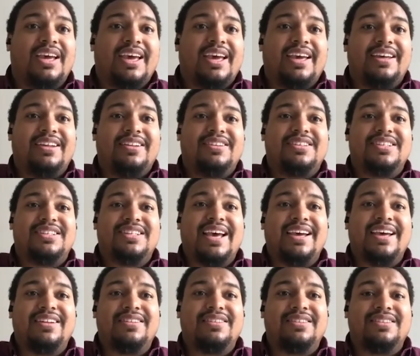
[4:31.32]
And
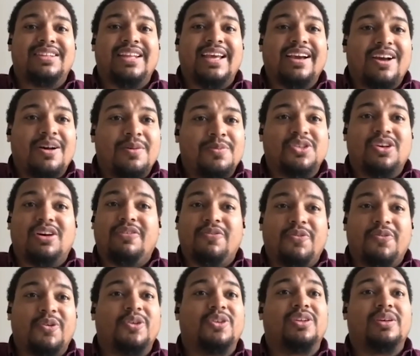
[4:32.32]
that comes
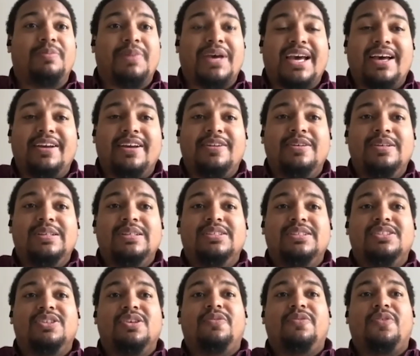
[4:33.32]
off really bad.
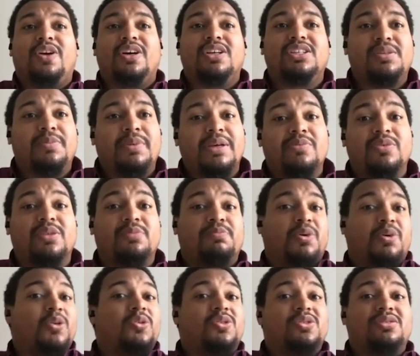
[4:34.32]
So for us to be able to
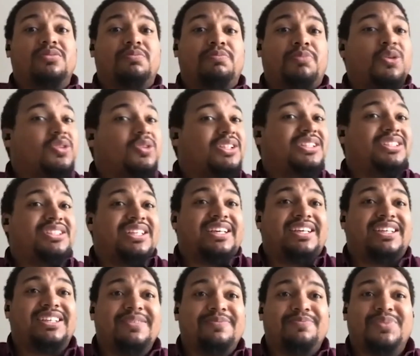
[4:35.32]
boldly
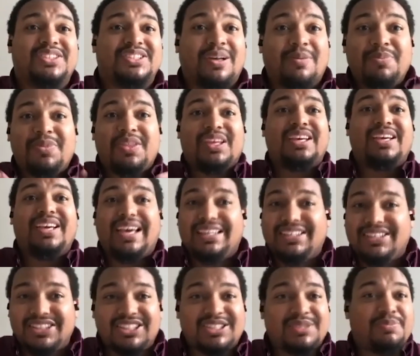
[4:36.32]
say something
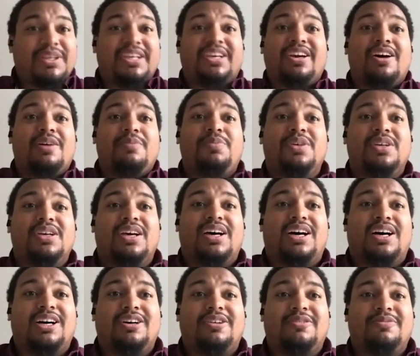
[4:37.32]
and to speak up
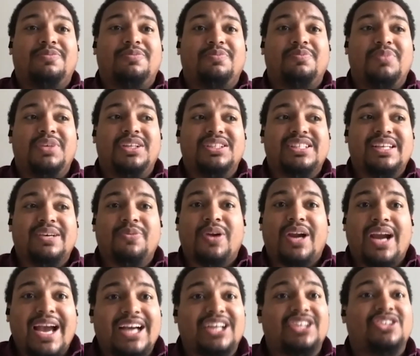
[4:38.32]
means that we're
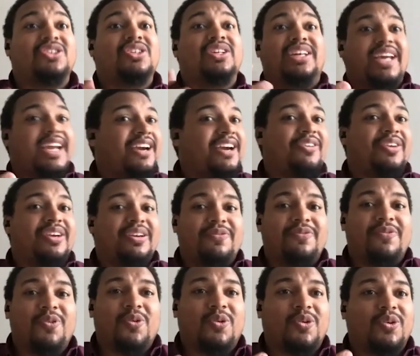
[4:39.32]
actually caring
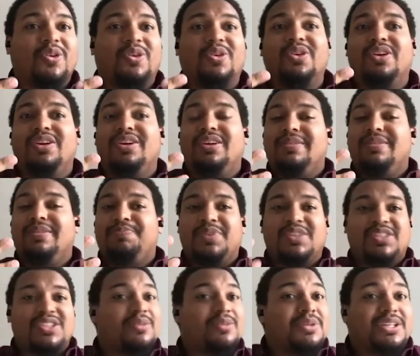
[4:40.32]
for the
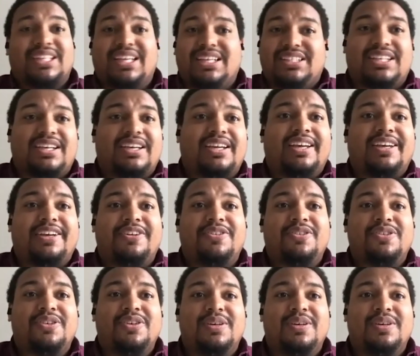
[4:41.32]
subject that's at hand.